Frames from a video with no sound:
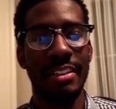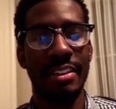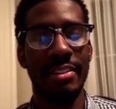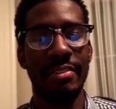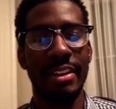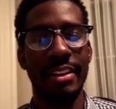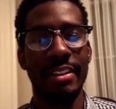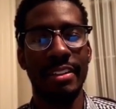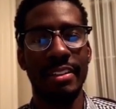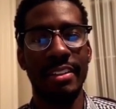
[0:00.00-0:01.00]
All right.
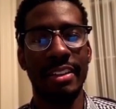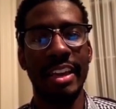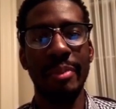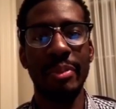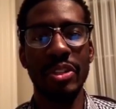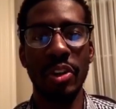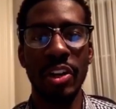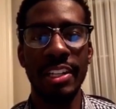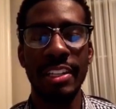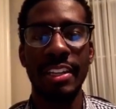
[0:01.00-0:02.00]
Your camera's
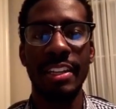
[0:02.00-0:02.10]
on?